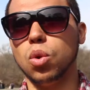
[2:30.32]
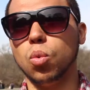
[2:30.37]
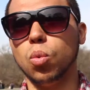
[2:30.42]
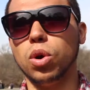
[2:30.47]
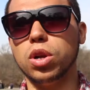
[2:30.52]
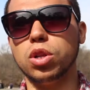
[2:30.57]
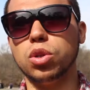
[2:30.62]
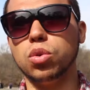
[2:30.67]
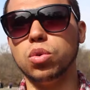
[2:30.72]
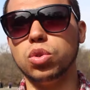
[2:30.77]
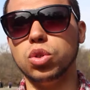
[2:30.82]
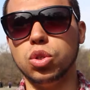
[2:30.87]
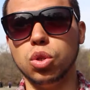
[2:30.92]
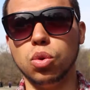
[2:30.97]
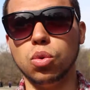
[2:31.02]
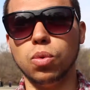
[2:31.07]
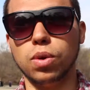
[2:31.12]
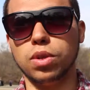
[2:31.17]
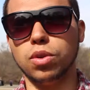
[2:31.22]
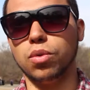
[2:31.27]
what do you
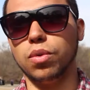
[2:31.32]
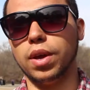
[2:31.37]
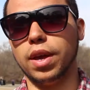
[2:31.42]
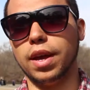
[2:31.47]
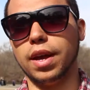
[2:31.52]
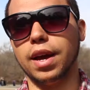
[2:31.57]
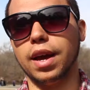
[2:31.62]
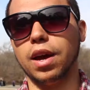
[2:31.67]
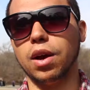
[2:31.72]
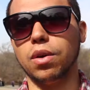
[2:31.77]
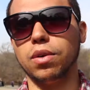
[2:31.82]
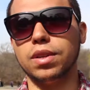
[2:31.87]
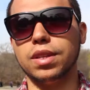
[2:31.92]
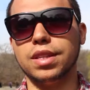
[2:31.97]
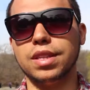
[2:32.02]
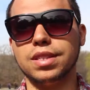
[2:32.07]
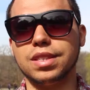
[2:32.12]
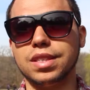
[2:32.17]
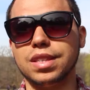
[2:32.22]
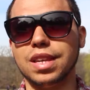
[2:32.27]
do when you hang out.
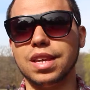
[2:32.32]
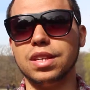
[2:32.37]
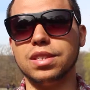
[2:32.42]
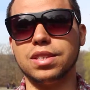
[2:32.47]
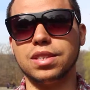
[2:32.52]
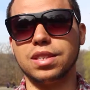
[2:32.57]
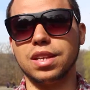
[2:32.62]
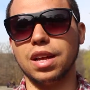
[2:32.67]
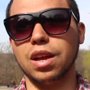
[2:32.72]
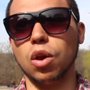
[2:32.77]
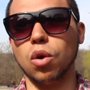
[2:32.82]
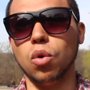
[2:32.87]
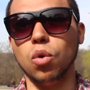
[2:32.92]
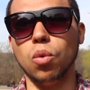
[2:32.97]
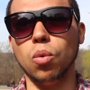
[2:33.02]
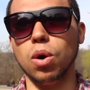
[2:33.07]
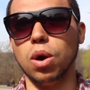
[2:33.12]
It's like a who,